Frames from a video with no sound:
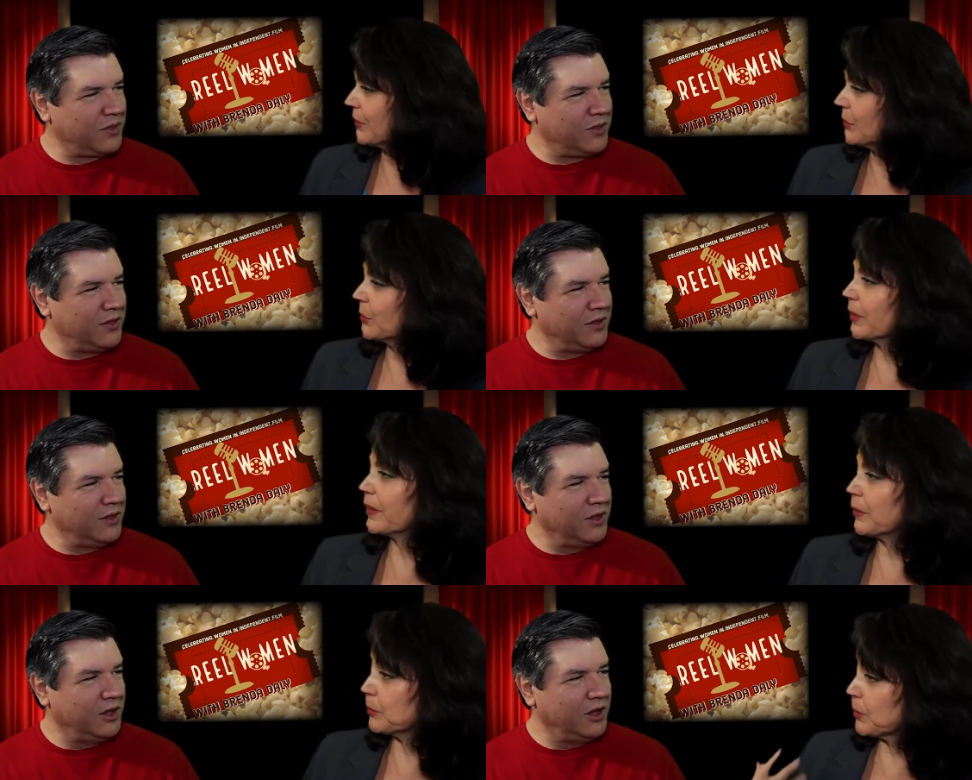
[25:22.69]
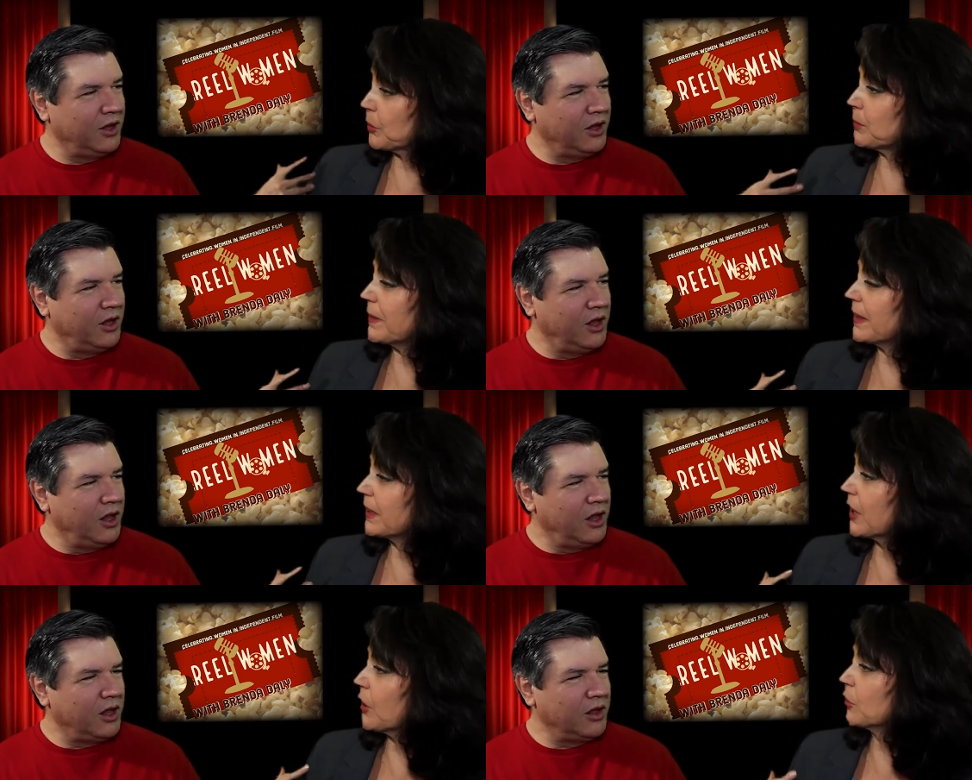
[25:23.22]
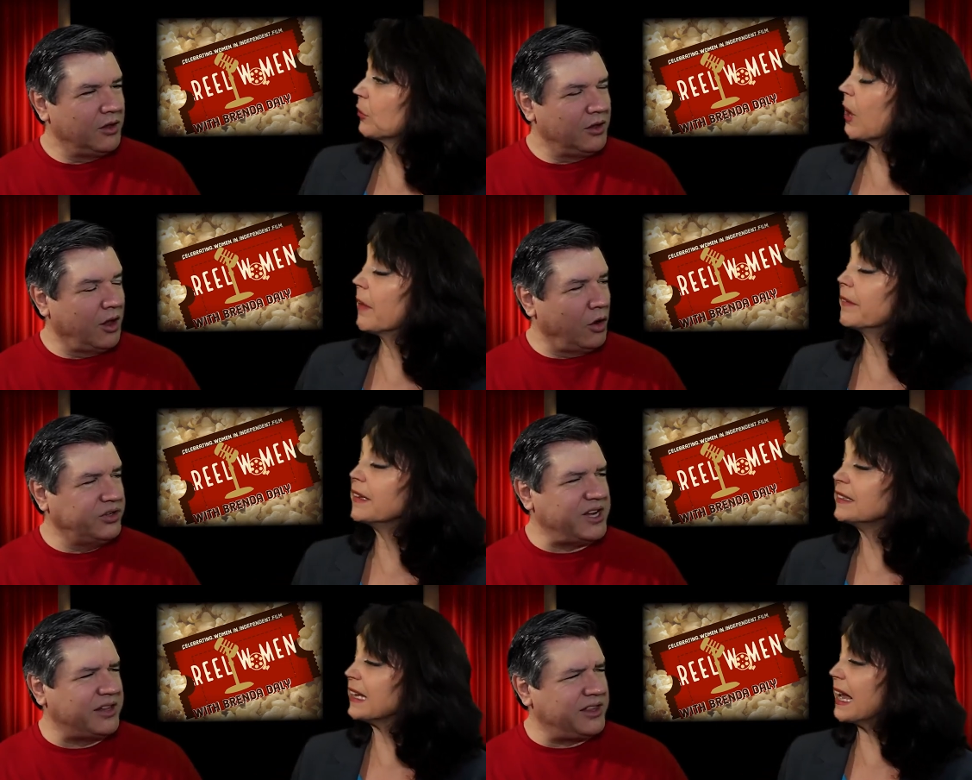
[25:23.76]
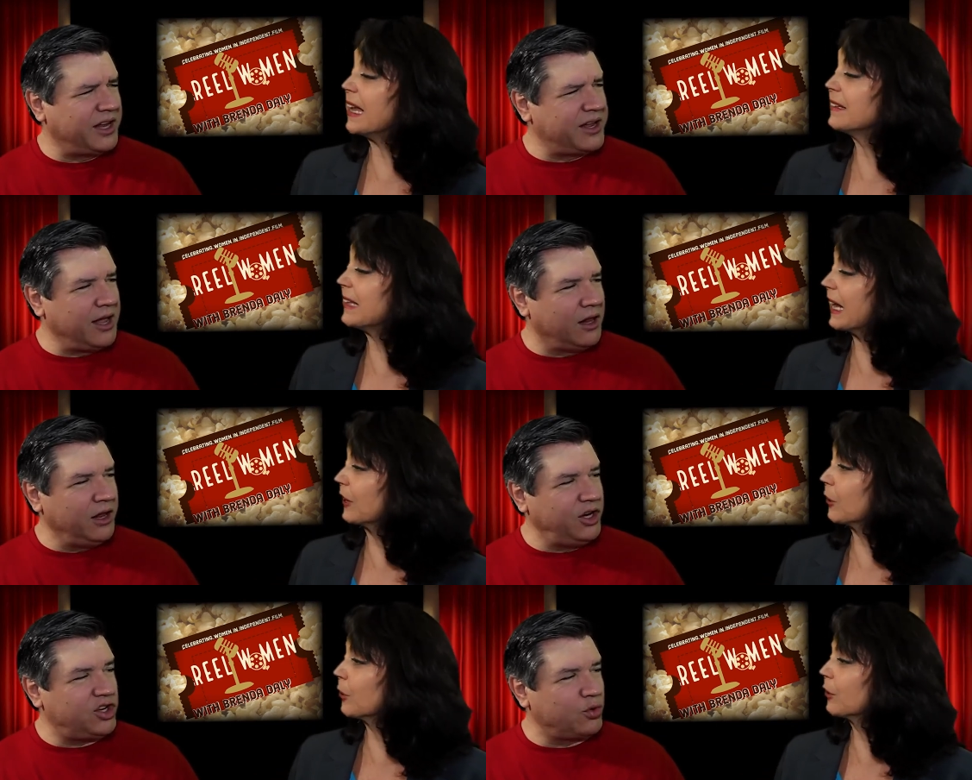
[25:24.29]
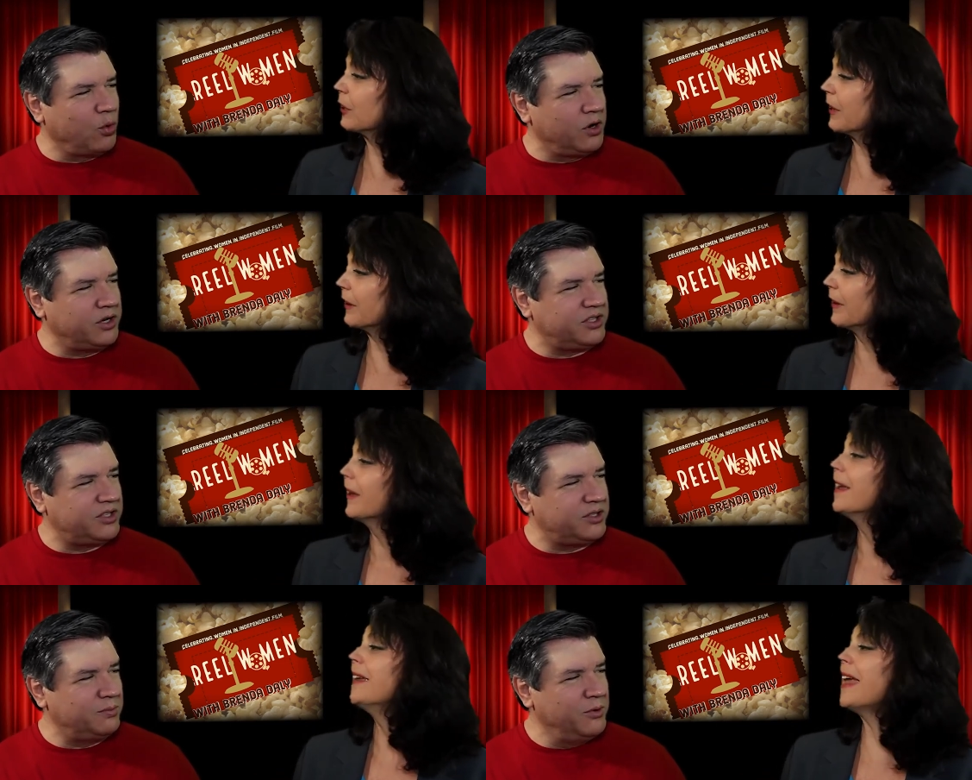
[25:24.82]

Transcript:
Speaker 1: where they supposed to be the ghost on oh, the day. Kelly that Schwartz?